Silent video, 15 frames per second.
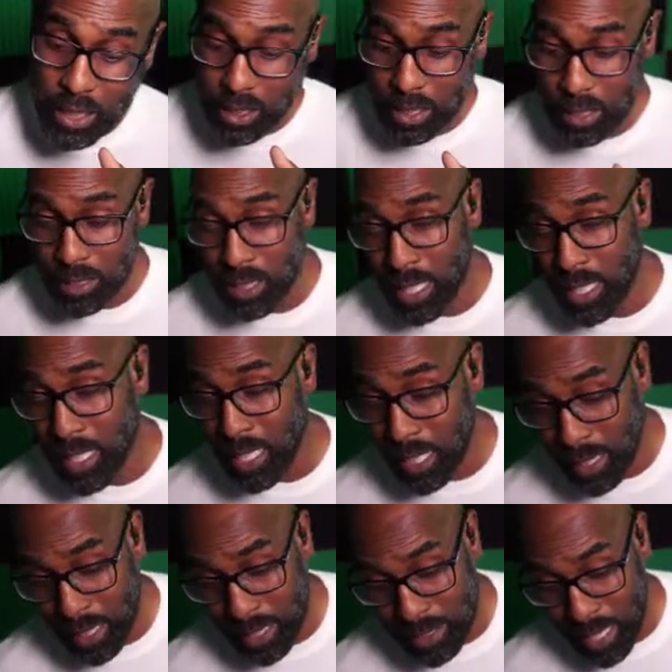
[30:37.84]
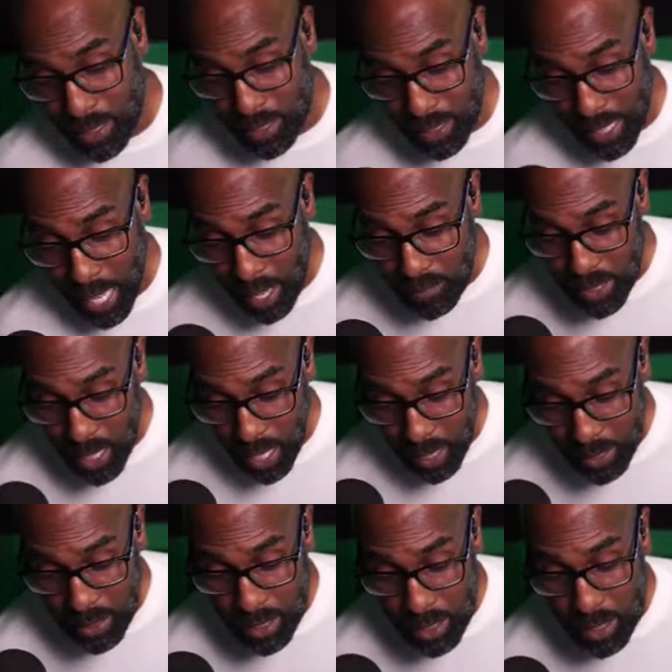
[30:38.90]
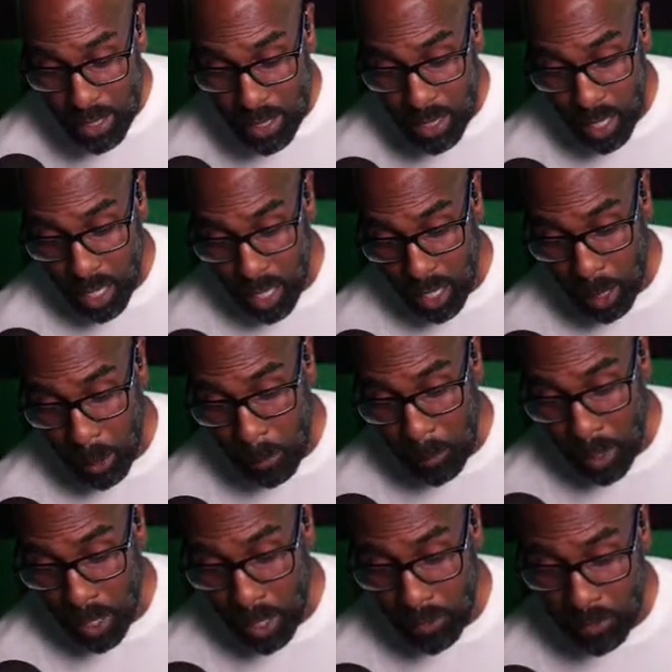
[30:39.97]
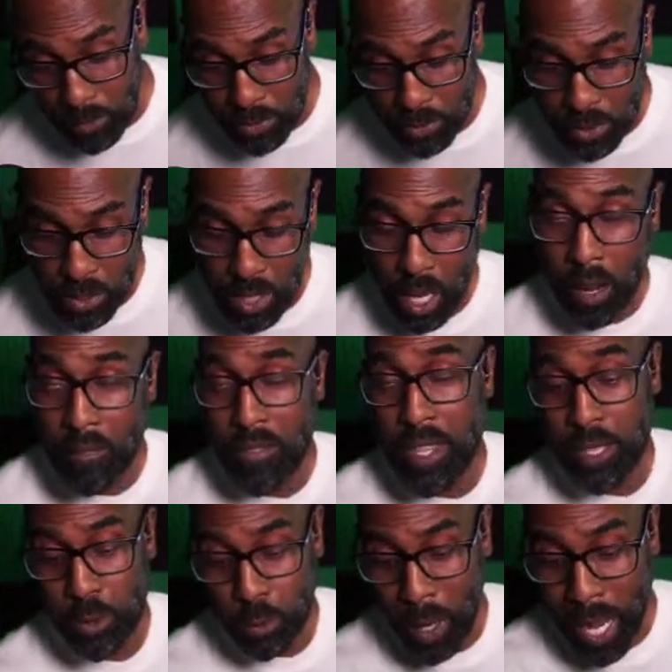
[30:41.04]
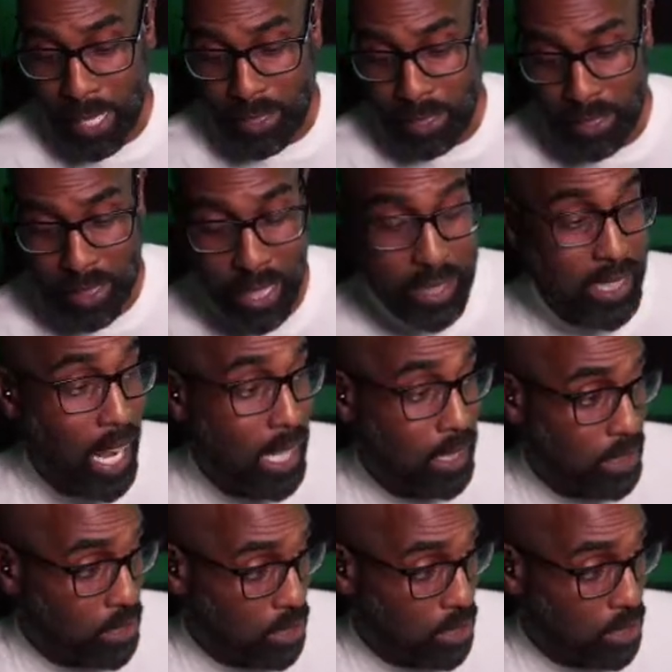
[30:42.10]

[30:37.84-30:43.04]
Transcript: us, and I guess that's the caveat of this rising technology.